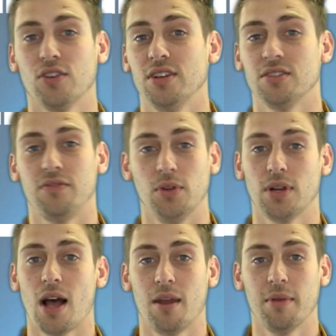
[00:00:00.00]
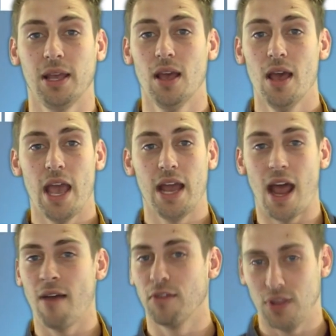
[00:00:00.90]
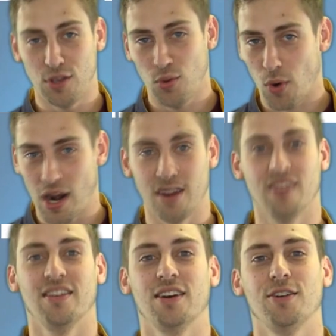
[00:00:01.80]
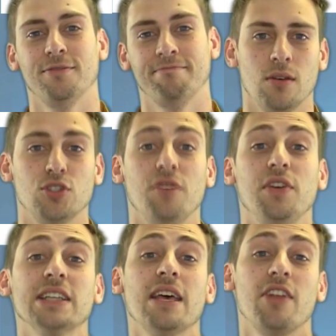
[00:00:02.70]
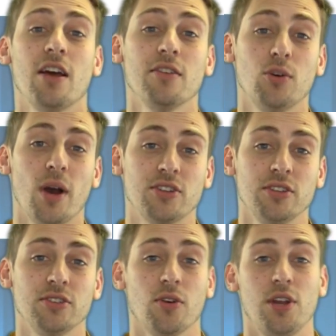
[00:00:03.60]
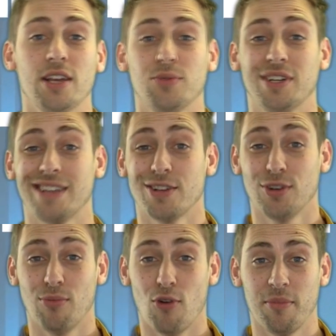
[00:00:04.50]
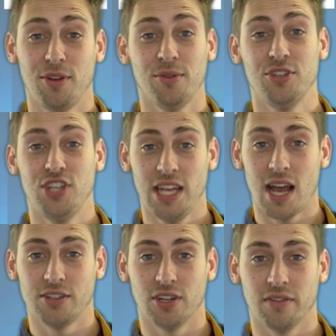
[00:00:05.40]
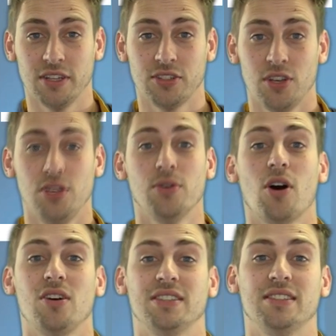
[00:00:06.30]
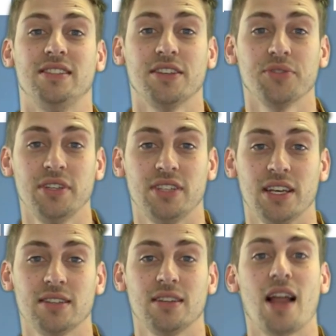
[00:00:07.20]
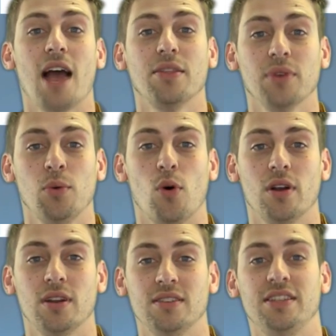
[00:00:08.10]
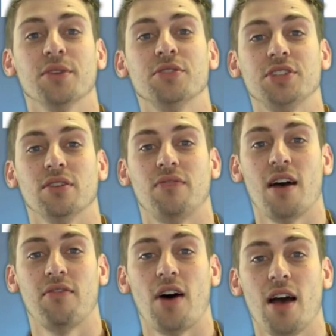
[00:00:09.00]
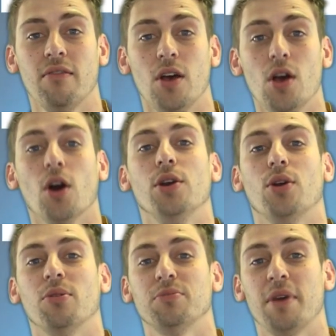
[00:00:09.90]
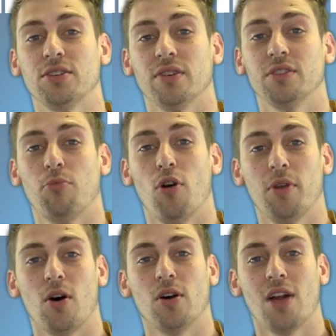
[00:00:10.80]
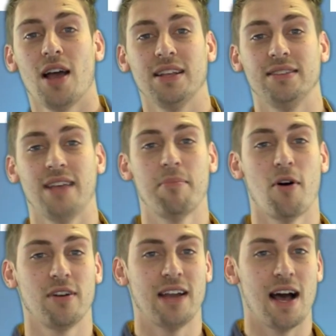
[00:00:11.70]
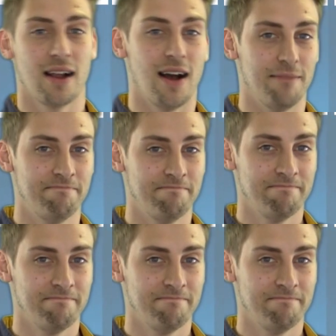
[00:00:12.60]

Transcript: increases fuel economy, and everything you want out of your vehicle. So if you guys have any other questions, or you guys want to schedule an appointment to do a GDI service, you can call us at 636-931-0055, or you can always make a service appointment online at sapaugh.com.